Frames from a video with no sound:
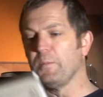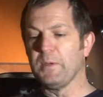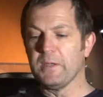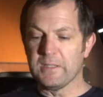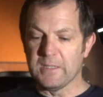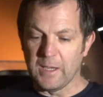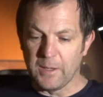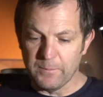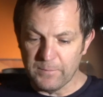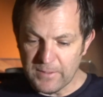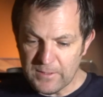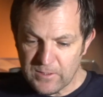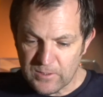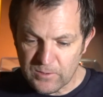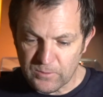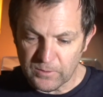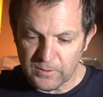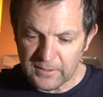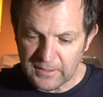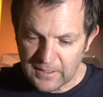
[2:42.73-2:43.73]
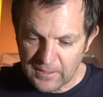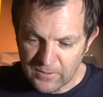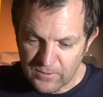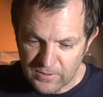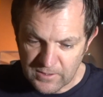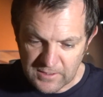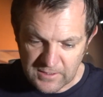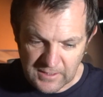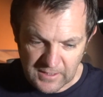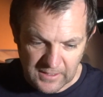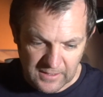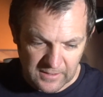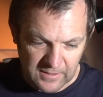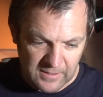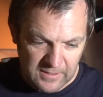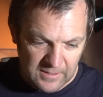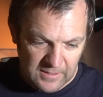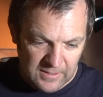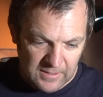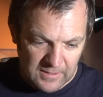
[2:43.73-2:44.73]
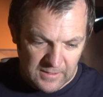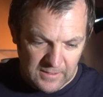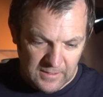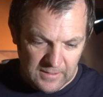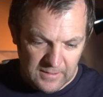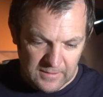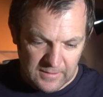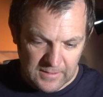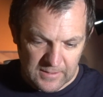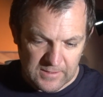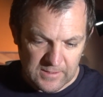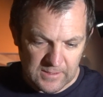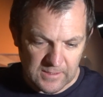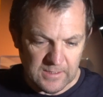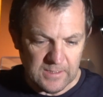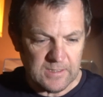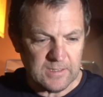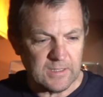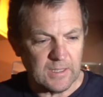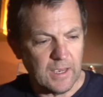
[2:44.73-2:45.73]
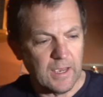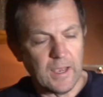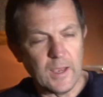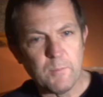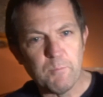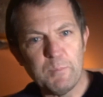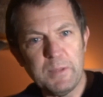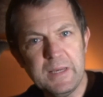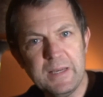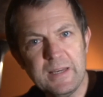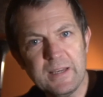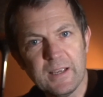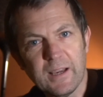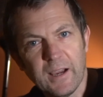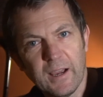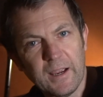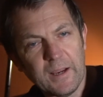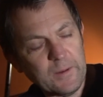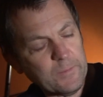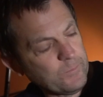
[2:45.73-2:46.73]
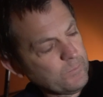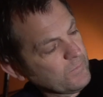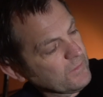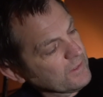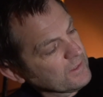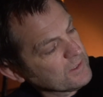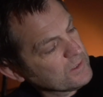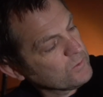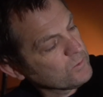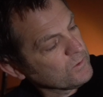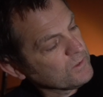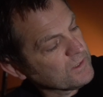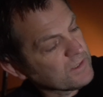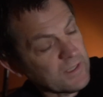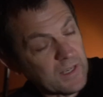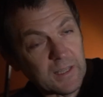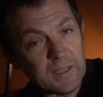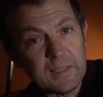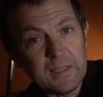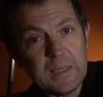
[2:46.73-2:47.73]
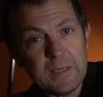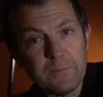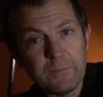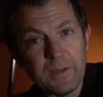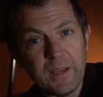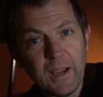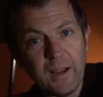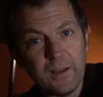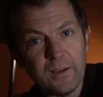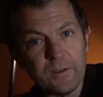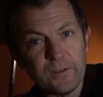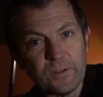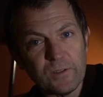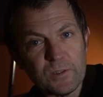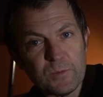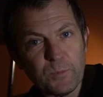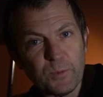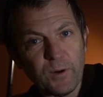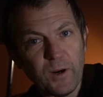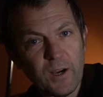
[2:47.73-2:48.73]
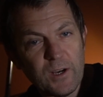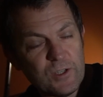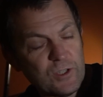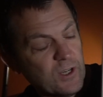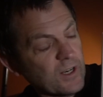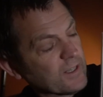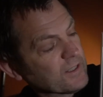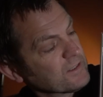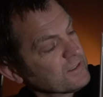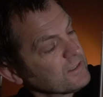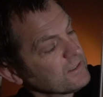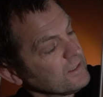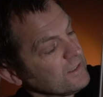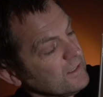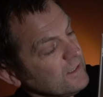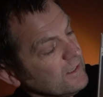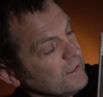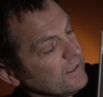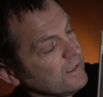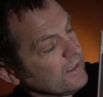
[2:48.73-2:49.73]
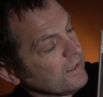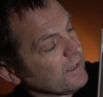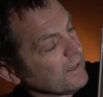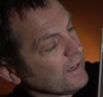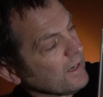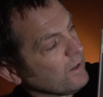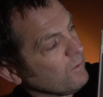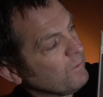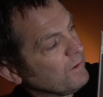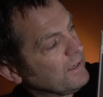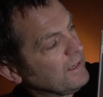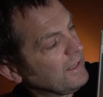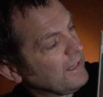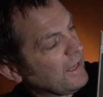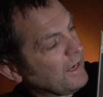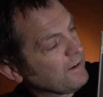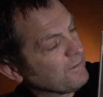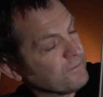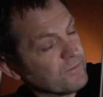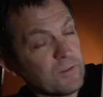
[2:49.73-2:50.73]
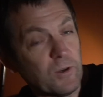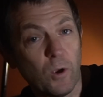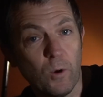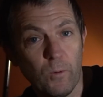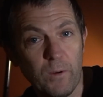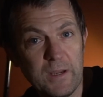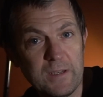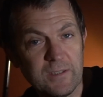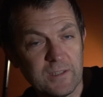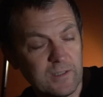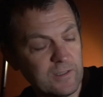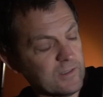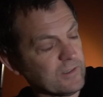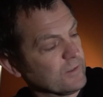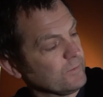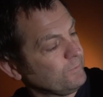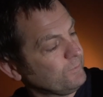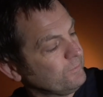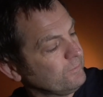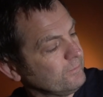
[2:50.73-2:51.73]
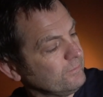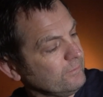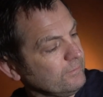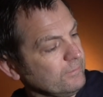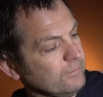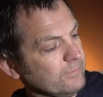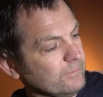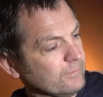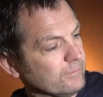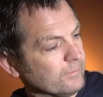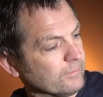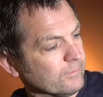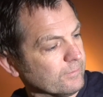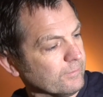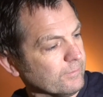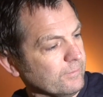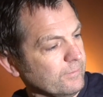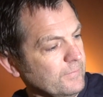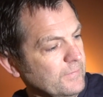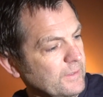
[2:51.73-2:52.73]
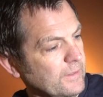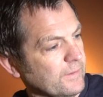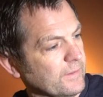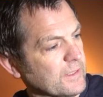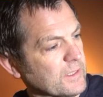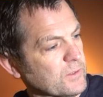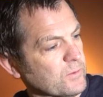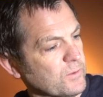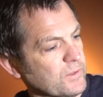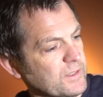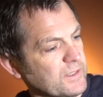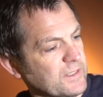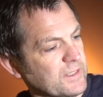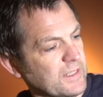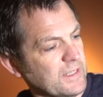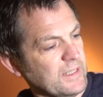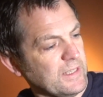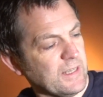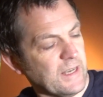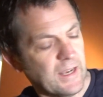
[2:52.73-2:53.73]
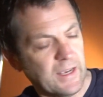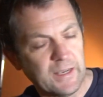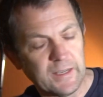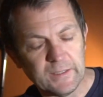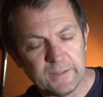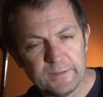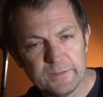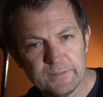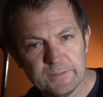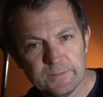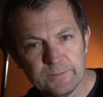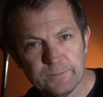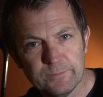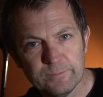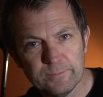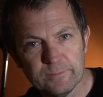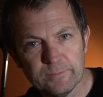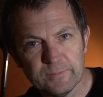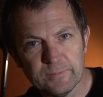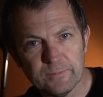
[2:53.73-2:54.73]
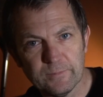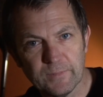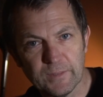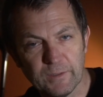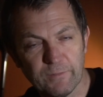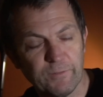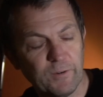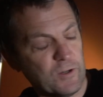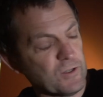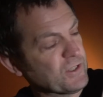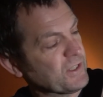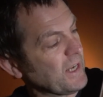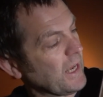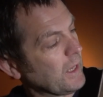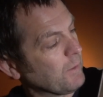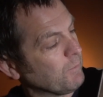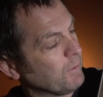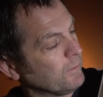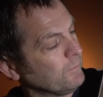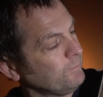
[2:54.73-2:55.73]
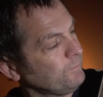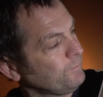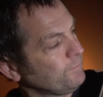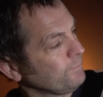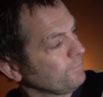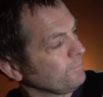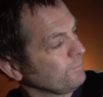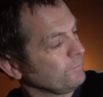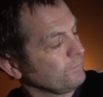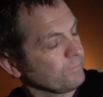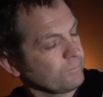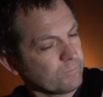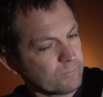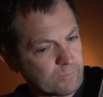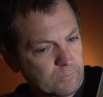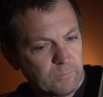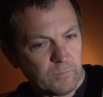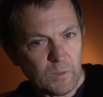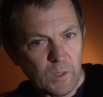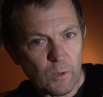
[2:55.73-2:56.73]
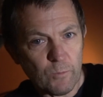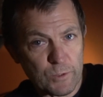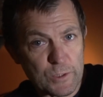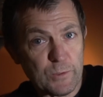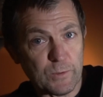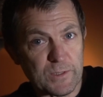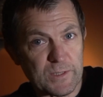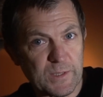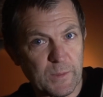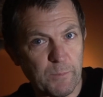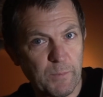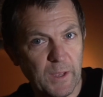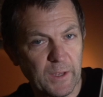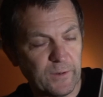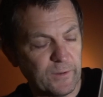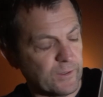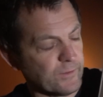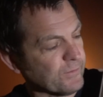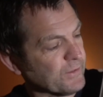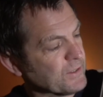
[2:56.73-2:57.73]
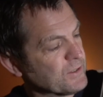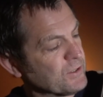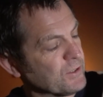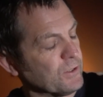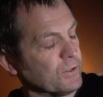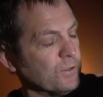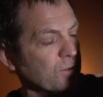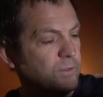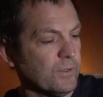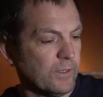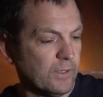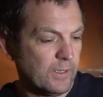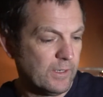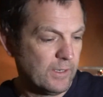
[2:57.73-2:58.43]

picked up, this is really interesting, this is BDI. This was Liam Gallagher's project when he left Oasis. This was the first album, which was the better of the two.